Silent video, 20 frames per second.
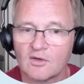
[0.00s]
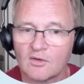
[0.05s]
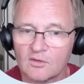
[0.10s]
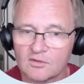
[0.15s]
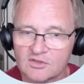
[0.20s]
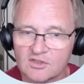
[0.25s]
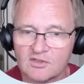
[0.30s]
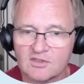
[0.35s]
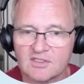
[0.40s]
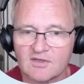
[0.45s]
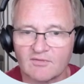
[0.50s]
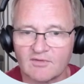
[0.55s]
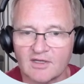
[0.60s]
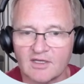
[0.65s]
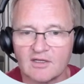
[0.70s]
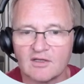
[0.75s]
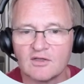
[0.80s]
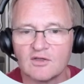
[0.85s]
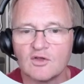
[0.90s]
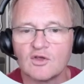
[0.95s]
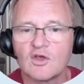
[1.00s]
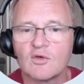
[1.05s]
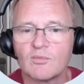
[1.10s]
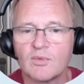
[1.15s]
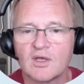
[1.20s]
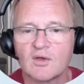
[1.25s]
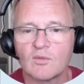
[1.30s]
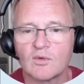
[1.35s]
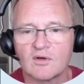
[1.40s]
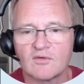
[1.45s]
Alternatively, you can
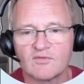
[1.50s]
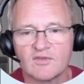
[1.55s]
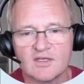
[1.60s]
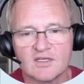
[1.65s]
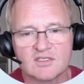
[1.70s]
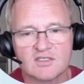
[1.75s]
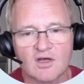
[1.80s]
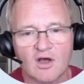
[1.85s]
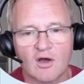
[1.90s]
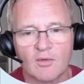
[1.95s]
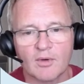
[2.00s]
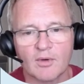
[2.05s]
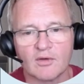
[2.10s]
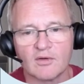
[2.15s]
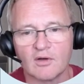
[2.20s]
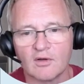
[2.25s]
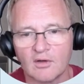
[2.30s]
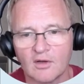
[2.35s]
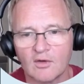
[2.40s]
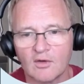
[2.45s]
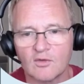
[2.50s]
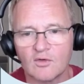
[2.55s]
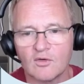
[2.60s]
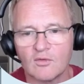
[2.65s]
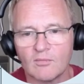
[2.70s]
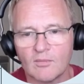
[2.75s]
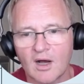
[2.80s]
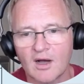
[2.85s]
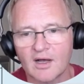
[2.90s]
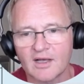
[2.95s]
pick one of these up on a local
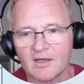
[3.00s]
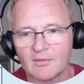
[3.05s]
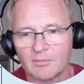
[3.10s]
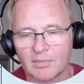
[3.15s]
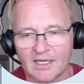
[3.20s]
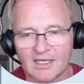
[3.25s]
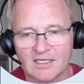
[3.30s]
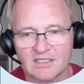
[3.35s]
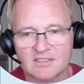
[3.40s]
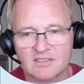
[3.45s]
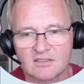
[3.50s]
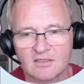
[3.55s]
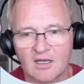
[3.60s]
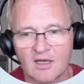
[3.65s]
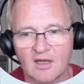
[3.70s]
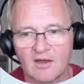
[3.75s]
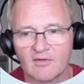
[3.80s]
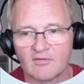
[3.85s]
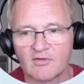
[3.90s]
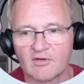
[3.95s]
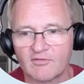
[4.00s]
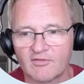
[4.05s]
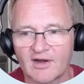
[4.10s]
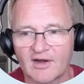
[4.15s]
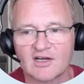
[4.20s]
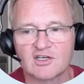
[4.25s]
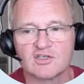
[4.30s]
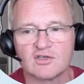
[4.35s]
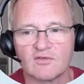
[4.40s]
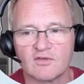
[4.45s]
marketplace for a
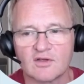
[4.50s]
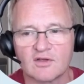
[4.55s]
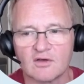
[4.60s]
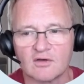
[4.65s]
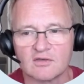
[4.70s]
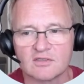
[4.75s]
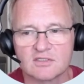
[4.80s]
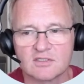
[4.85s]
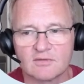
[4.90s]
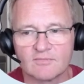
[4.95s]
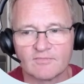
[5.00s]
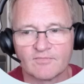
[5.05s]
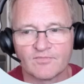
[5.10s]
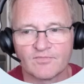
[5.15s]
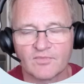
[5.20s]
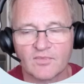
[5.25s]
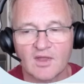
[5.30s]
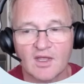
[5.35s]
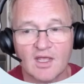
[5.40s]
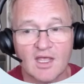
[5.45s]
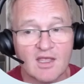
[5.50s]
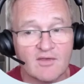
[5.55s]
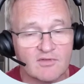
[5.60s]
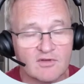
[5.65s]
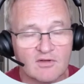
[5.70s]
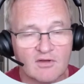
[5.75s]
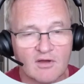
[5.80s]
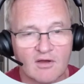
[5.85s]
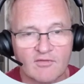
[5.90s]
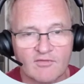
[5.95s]
fraction of the cost.
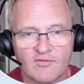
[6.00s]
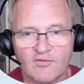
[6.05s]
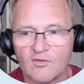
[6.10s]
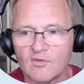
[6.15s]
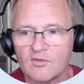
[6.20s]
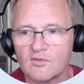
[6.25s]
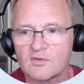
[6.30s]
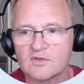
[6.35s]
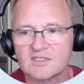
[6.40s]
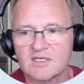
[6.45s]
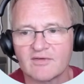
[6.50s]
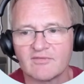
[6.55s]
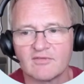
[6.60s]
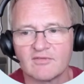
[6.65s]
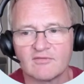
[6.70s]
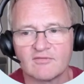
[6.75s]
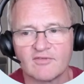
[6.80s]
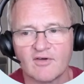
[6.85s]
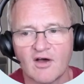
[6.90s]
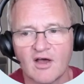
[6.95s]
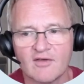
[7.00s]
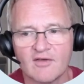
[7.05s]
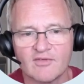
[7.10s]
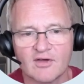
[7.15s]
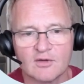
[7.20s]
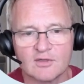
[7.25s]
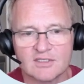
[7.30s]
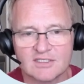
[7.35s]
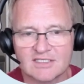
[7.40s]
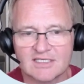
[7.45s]
Even a
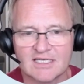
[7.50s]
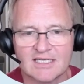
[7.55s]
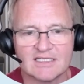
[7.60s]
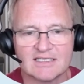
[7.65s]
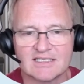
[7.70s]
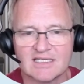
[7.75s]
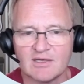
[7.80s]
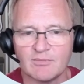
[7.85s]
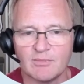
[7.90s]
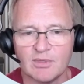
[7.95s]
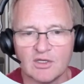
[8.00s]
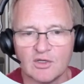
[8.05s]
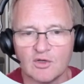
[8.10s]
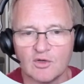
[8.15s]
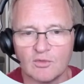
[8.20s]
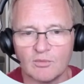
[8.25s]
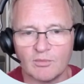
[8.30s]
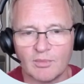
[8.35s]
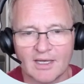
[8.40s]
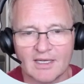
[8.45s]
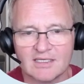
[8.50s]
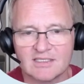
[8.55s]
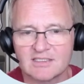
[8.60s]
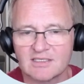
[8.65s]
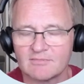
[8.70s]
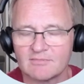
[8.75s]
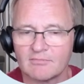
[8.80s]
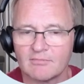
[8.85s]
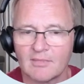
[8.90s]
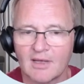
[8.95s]
4750T
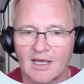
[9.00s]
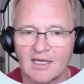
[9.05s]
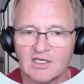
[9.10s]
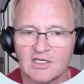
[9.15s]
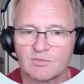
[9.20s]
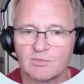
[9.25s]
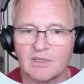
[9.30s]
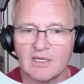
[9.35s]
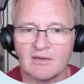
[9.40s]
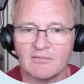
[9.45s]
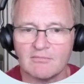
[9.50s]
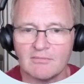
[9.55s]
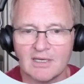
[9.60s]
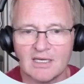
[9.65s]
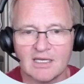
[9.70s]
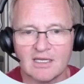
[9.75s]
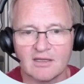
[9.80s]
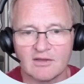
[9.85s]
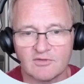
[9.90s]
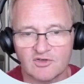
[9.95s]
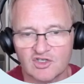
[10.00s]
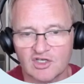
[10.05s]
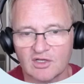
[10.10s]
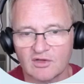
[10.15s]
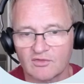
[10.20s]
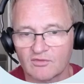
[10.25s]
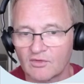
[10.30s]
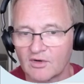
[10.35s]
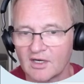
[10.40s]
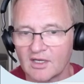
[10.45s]
CPU-based HP Mini
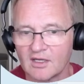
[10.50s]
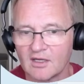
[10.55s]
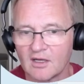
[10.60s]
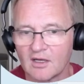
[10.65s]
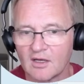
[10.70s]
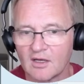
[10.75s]
G3